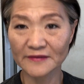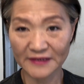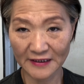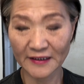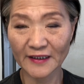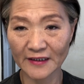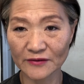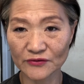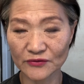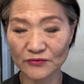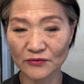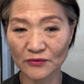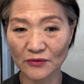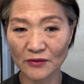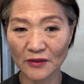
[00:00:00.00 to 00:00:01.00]
they can
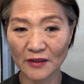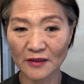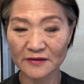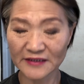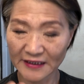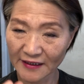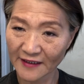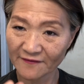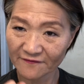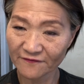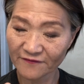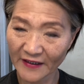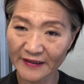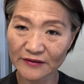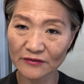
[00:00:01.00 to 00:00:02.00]
do, they can
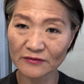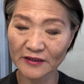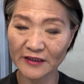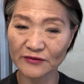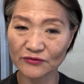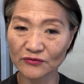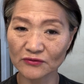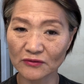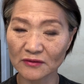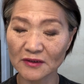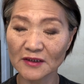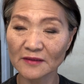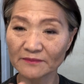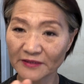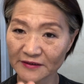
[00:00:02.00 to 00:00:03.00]
finally do,
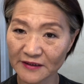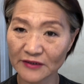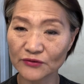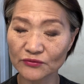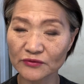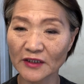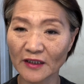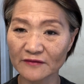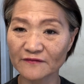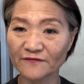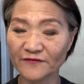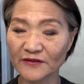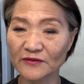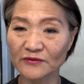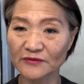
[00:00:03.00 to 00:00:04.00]
but they do not
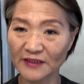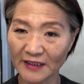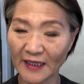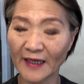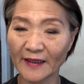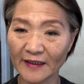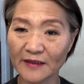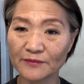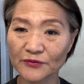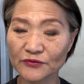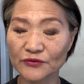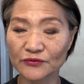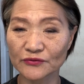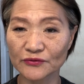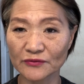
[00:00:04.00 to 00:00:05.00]
feel they are able
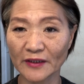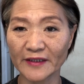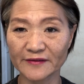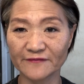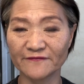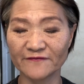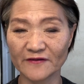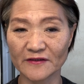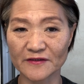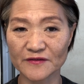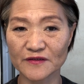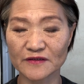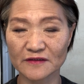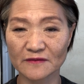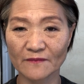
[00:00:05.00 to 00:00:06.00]
to do at
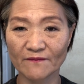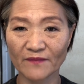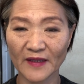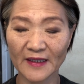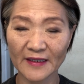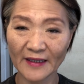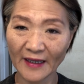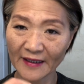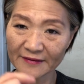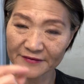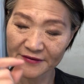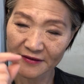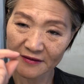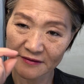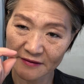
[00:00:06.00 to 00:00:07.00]
first.
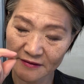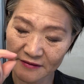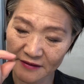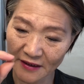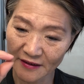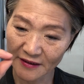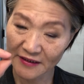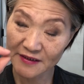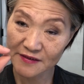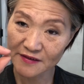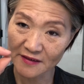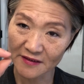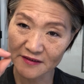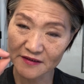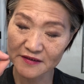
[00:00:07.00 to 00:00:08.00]
And there is
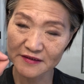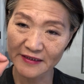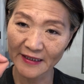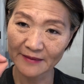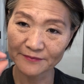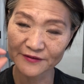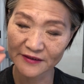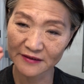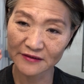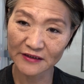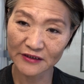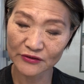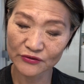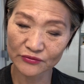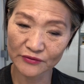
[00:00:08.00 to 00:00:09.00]
a step, they
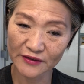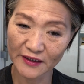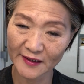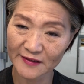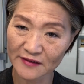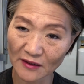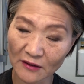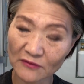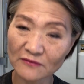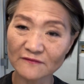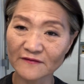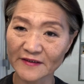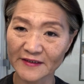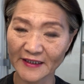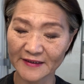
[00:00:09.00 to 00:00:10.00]
need to get
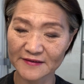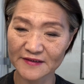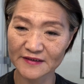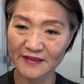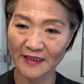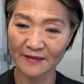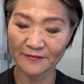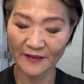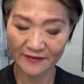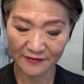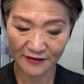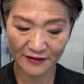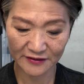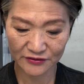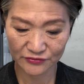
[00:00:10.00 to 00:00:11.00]
over that step
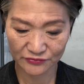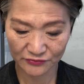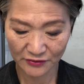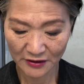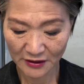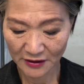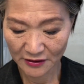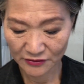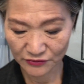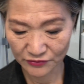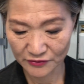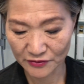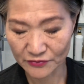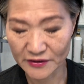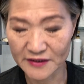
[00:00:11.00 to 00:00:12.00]
and get to
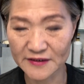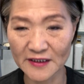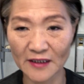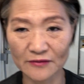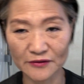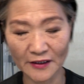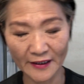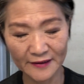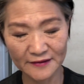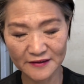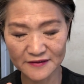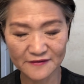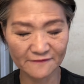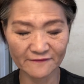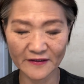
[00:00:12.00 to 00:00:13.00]
the result. And
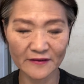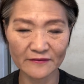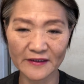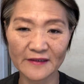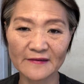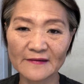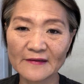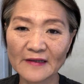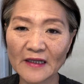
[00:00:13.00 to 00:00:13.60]
it's very